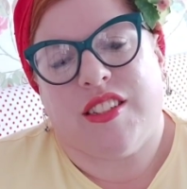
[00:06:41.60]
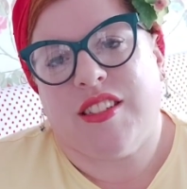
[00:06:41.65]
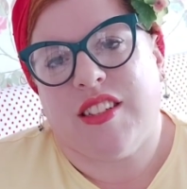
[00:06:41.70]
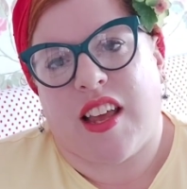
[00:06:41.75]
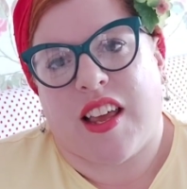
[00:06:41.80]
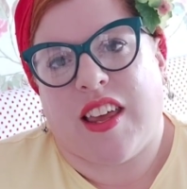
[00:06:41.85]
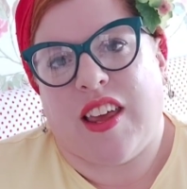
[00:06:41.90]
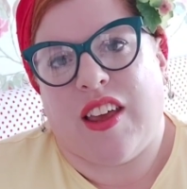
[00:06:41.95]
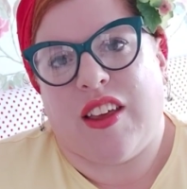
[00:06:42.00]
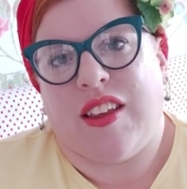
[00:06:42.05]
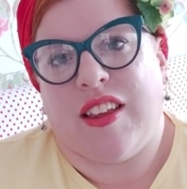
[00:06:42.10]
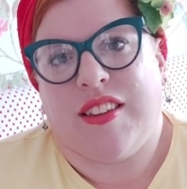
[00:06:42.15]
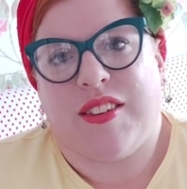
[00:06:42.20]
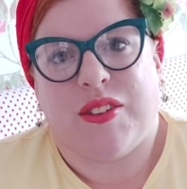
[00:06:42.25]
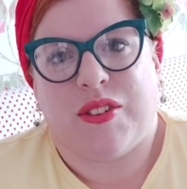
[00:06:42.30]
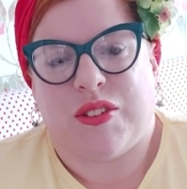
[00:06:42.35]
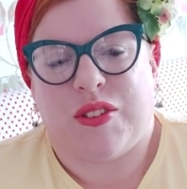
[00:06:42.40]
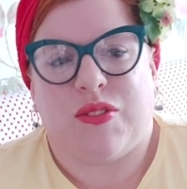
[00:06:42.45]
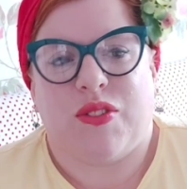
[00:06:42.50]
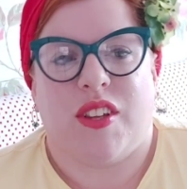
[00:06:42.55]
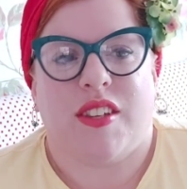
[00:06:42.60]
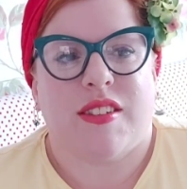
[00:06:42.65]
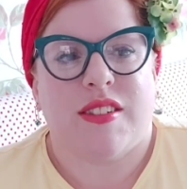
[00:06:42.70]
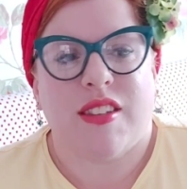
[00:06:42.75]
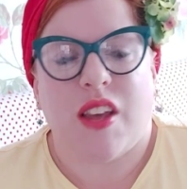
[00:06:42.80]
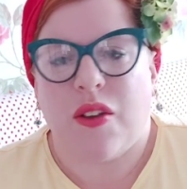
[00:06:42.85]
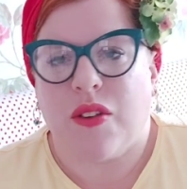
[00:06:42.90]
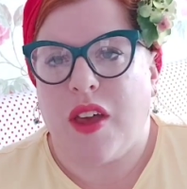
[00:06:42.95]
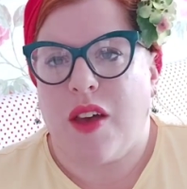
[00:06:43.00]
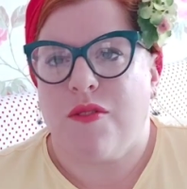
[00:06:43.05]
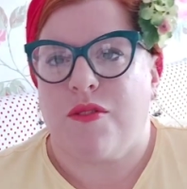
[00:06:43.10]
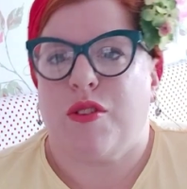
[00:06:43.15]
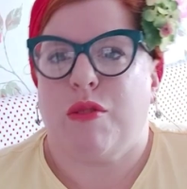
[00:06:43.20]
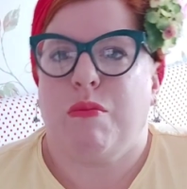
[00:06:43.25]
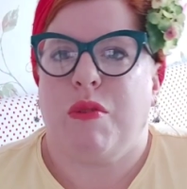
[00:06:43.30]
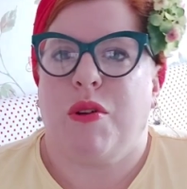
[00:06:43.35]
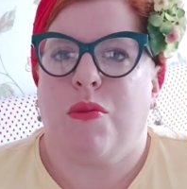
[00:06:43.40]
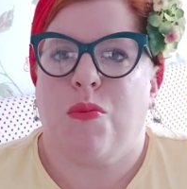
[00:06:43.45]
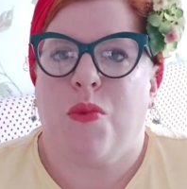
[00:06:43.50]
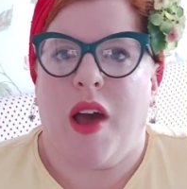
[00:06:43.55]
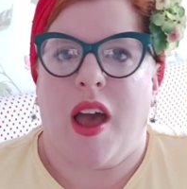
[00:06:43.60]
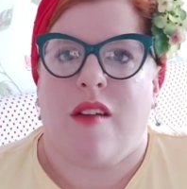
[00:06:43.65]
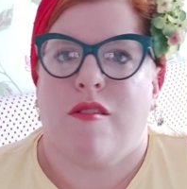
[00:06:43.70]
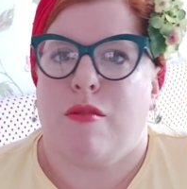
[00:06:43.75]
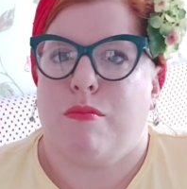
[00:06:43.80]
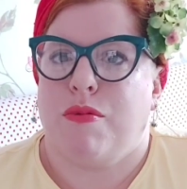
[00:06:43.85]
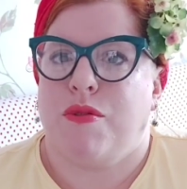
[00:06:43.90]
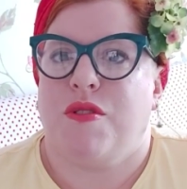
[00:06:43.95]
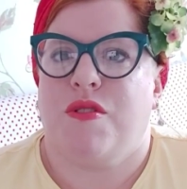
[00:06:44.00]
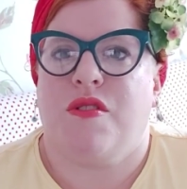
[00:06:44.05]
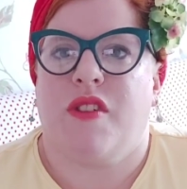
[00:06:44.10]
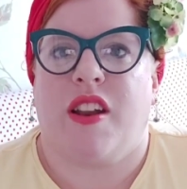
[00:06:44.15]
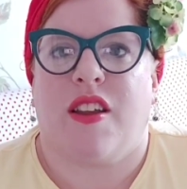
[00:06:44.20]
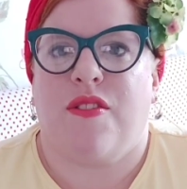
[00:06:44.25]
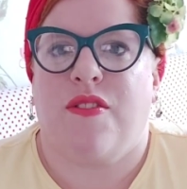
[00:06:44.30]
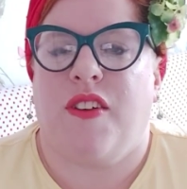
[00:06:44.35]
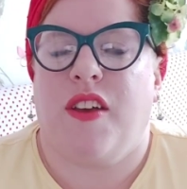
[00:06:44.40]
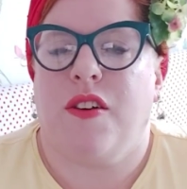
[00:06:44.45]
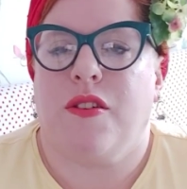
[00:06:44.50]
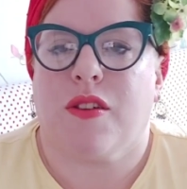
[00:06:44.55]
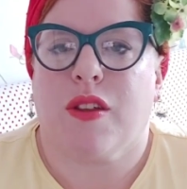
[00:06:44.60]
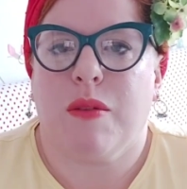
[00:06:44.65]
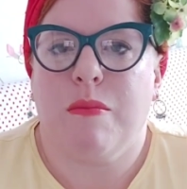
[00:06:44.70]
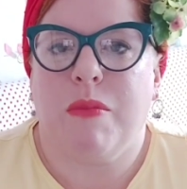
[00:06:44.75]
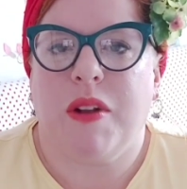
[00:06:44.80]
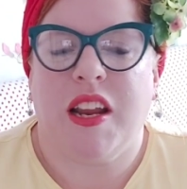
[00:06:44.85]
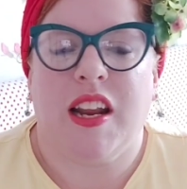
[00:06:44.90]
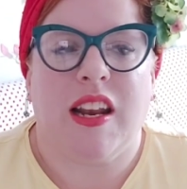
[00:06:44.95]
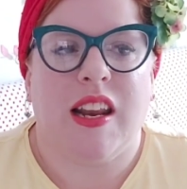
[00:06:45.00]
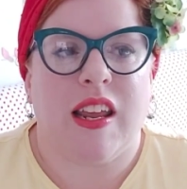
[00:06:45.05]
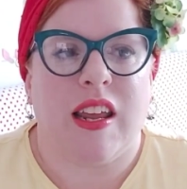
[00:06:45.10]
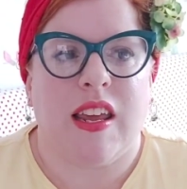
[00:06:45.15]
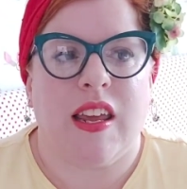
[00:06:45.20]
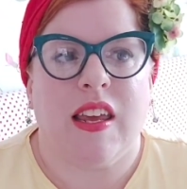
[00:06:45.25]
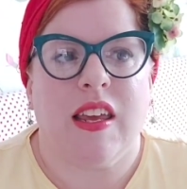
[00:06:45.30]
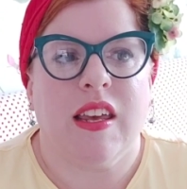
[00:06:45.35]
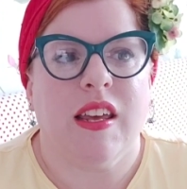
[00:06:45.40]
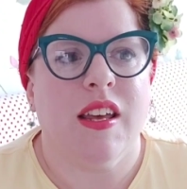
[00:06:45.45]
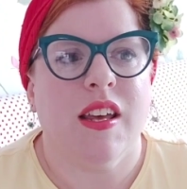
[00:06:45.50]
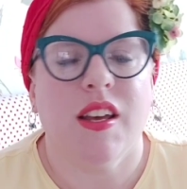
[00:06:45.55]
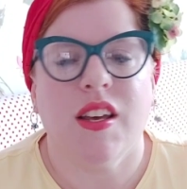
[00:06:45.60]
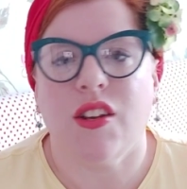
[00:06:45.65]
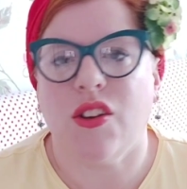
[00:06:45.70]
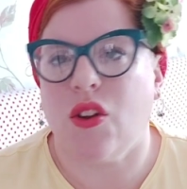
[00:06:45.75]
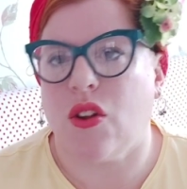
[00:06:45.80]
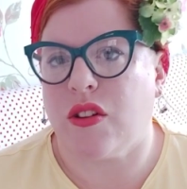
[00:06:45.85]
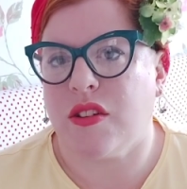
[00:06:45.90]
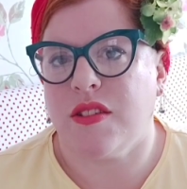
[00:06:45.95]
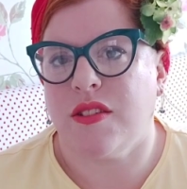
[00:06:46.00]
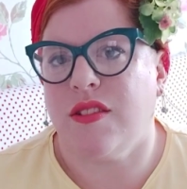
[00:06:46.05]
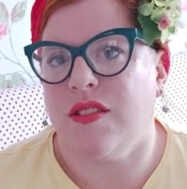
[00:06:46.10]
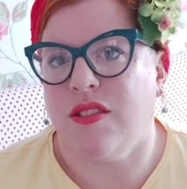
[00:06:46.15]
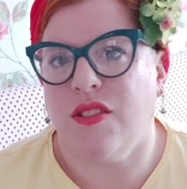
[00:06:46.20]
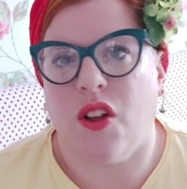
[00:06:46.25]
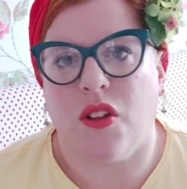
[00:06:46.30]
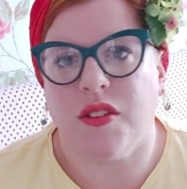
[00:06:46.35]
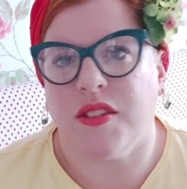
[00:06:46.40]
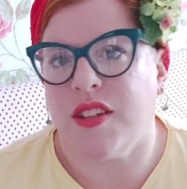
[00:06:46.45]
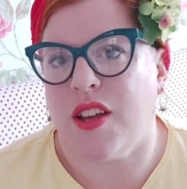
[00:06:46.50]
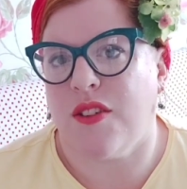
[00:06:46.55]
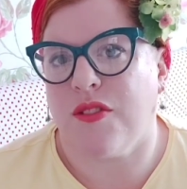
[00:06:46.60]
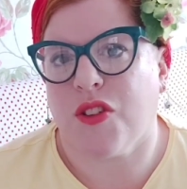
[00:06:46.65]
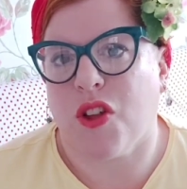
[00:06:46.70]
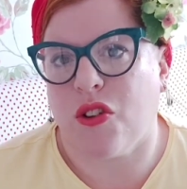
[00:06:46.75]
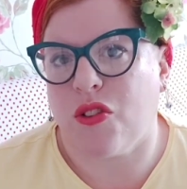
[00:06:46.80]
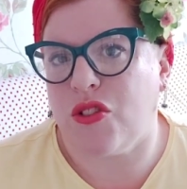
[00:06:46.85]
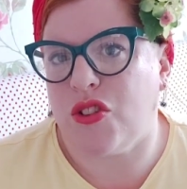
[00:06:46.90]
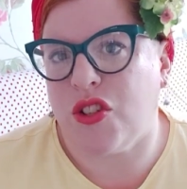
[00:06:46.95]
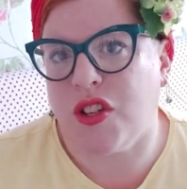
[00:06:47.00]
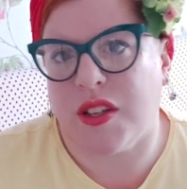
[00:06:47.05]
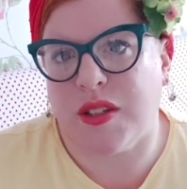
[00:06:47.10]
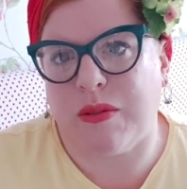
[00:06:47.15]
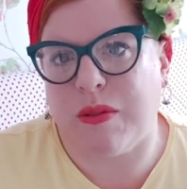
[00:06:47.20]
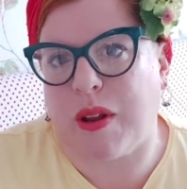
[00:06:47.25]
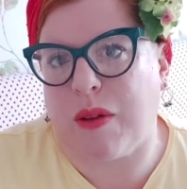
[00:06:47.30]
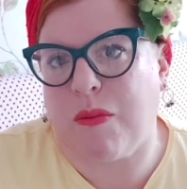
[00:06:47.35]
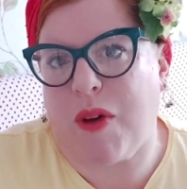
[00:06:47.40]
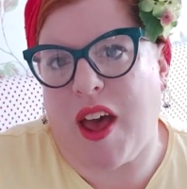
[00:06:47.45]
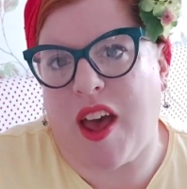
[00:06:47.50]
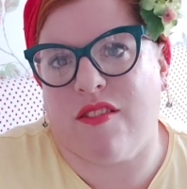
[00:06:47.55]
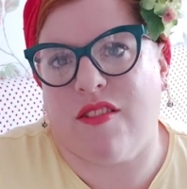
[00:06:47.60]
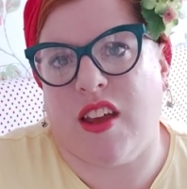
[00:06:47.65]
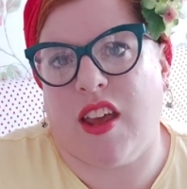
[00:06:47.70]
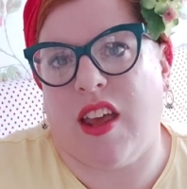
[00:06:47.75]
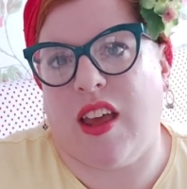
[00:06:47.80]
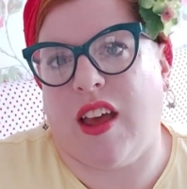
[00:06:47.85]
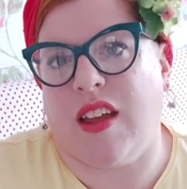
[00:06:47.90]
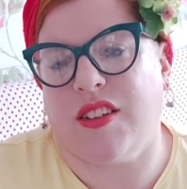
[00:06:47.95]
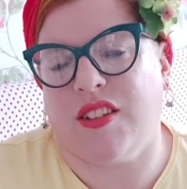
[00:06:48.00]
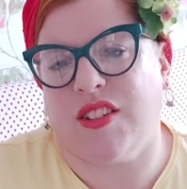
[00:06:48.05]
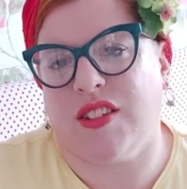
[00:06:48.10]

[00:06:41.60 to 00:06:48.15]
like it's so comfortable and wearable, and I feel completely non-self-conscious when I wear it.